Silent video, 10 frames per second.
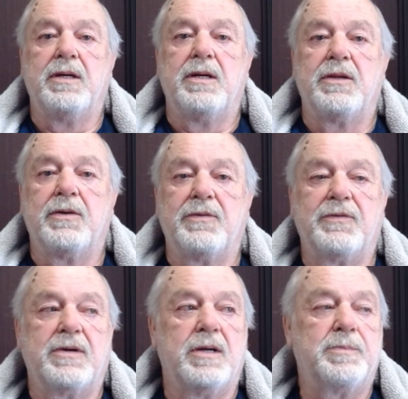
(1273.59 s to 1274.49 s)
There is a
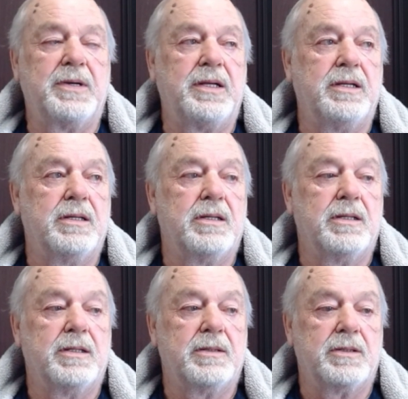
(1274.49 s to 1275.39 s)
company,
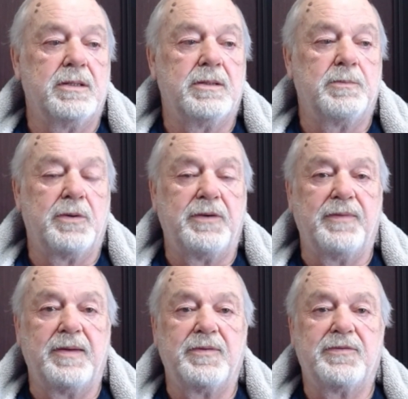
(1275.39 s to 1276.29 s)
pretty famous.